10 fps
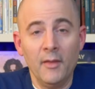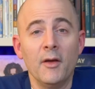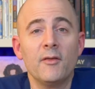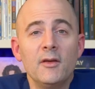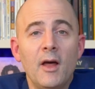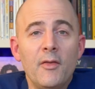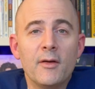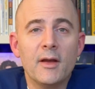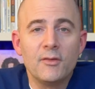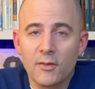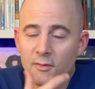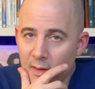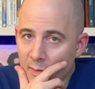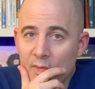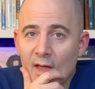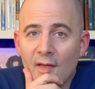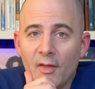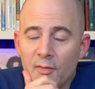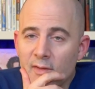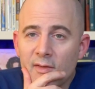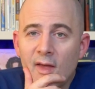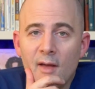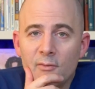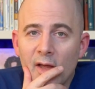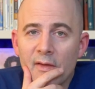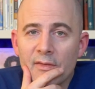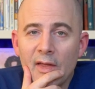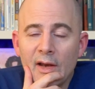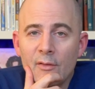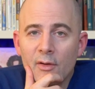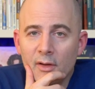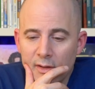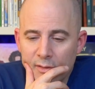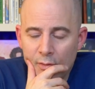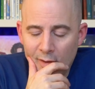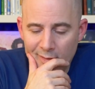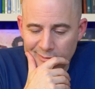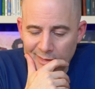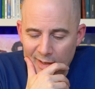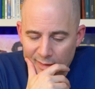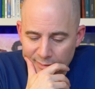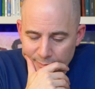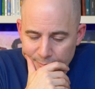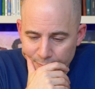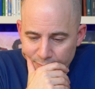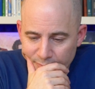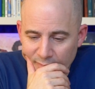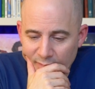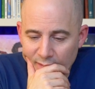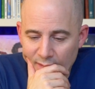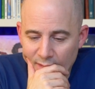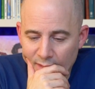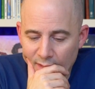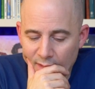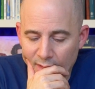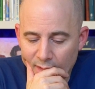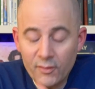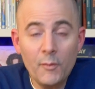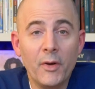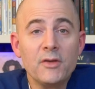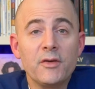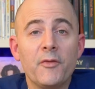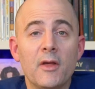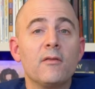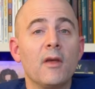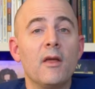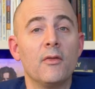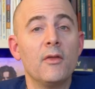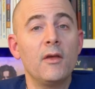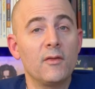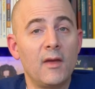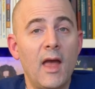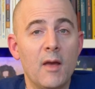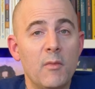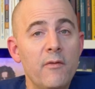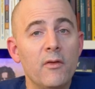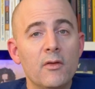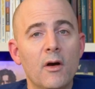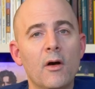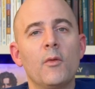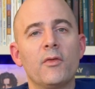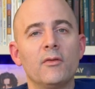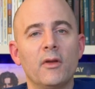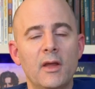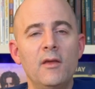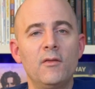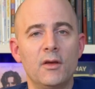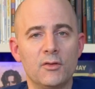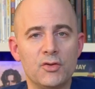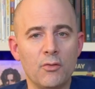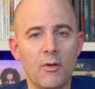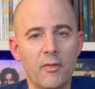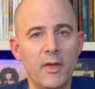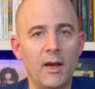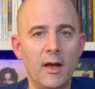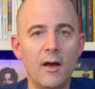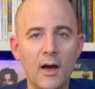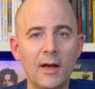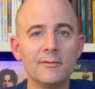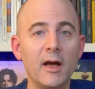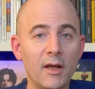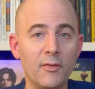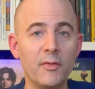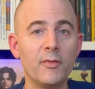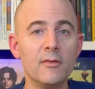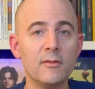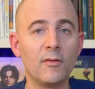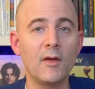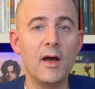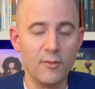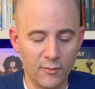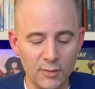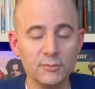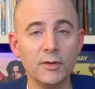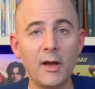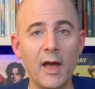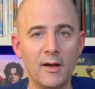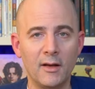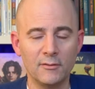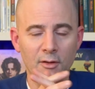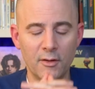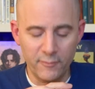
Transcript: There's another interesting thing that this game does that I really quite liked. There's a bunch of things in this game, even though it was a little easy and short, that I'd like designers to look at and learn